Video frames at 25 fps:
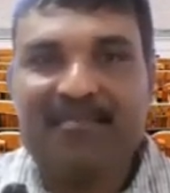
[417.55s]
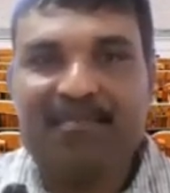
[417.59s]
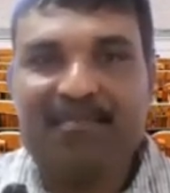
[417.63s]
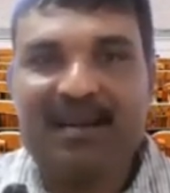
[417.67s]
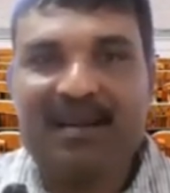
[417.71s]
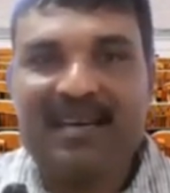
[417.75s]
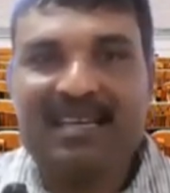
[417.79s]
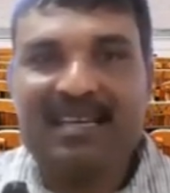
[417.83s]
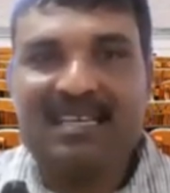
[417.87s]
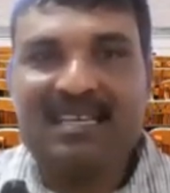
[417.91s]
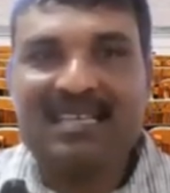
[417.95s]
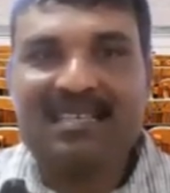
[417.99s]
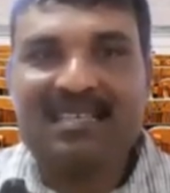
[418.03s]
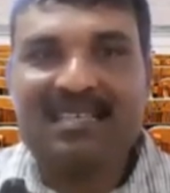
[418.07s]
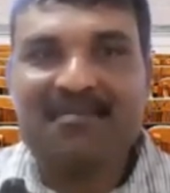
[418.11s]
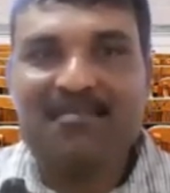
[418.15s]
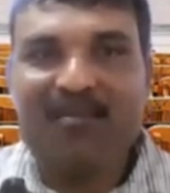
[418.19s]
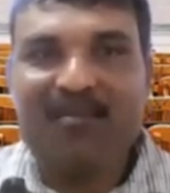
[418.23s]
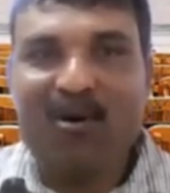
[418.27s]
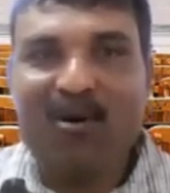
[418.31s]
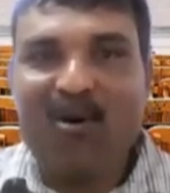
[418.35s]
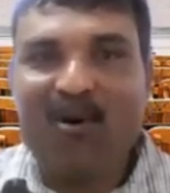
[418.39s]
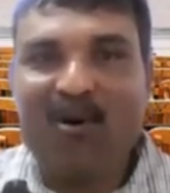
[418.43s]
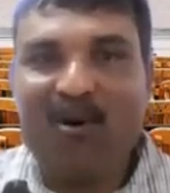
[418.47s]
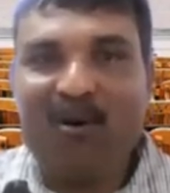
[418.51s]
plus
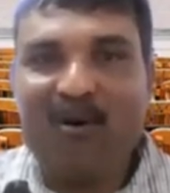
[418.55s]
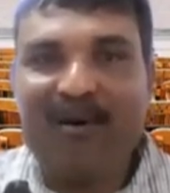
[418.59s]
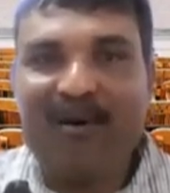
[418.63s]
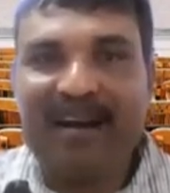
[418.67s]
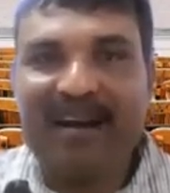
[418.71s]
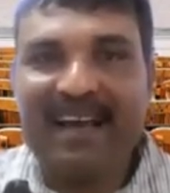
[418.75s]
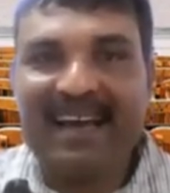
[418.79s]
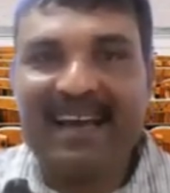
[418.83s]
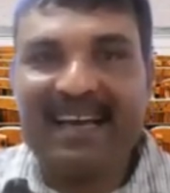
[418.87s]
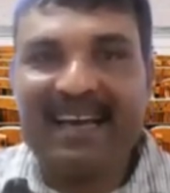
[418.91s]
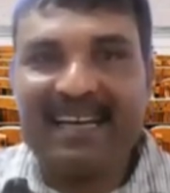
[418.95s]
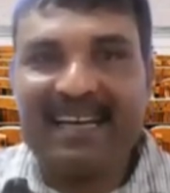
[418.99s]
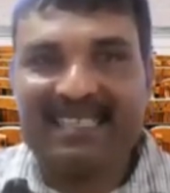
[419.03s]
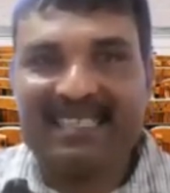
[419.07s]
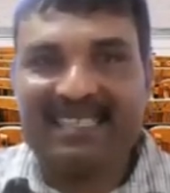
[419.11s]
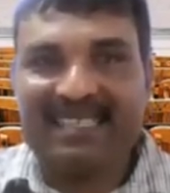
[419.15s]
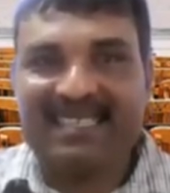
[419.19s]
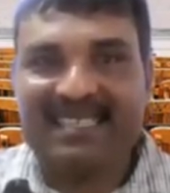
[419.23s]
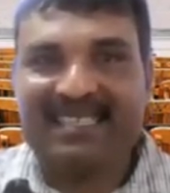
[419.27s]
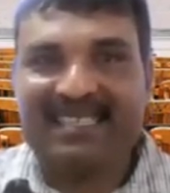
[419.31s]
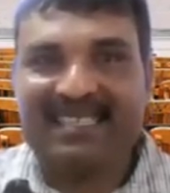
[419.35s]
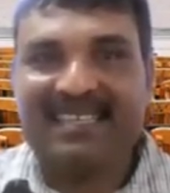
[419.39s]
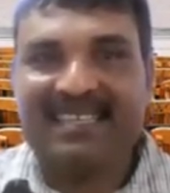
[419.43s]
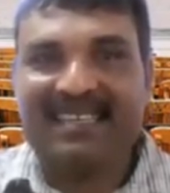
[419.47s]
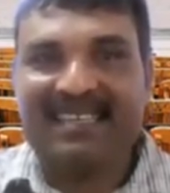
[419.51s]
mod
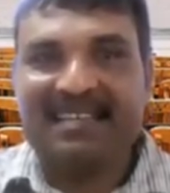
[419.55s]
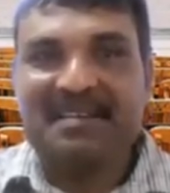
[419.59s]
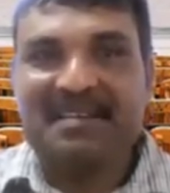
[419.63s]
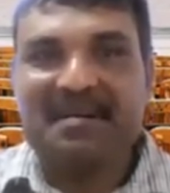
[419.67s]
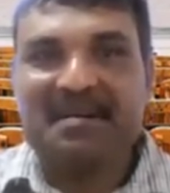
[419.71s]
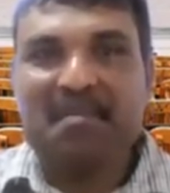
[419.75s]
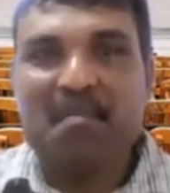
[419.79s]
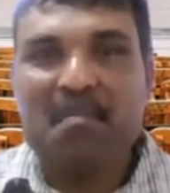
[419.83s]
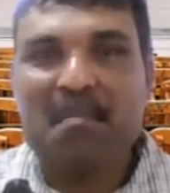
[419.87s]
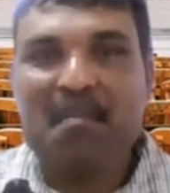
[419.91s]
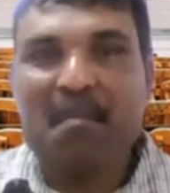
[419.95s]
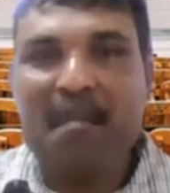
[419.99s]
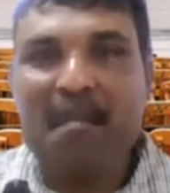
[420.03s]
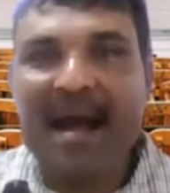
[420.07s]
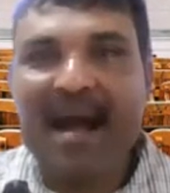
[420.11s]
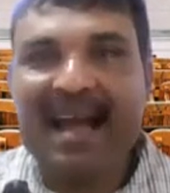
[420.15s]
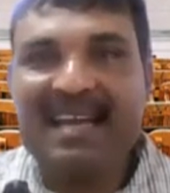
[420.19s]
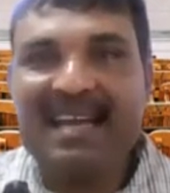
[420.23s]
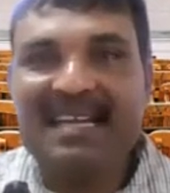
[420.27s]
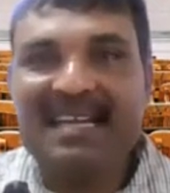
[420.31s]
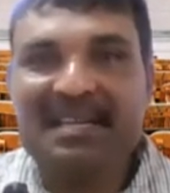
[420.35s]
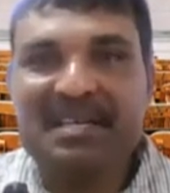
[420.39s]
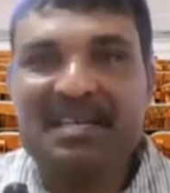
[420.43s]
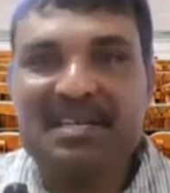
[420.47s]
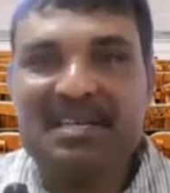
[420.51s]
x
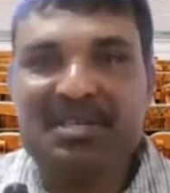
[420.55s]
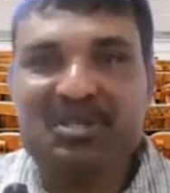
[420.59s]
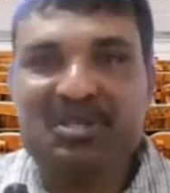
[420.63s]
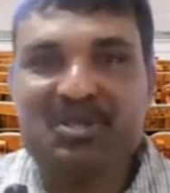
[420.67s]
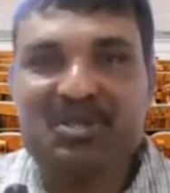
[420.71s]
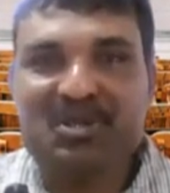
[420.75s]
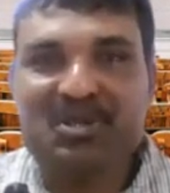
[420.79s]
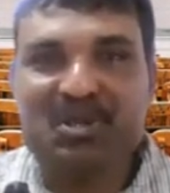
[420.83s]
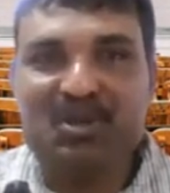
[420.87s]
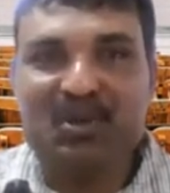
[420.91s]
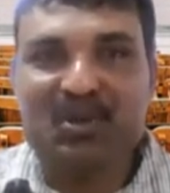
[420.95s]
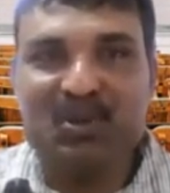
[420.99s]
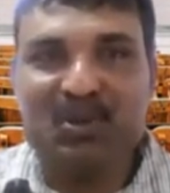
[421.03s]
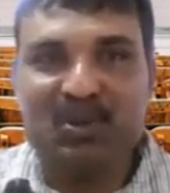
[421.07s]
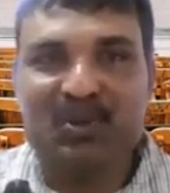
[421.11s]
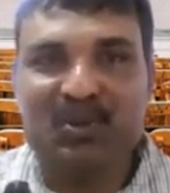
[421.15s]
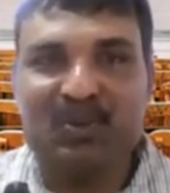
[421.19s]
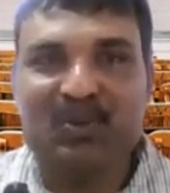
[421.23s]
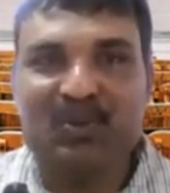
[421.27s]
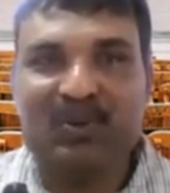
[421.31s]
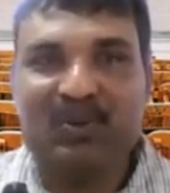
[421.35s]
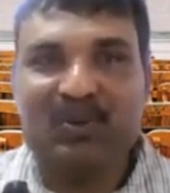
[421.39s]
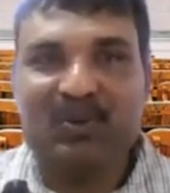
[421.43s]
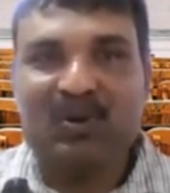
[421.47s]
minus 2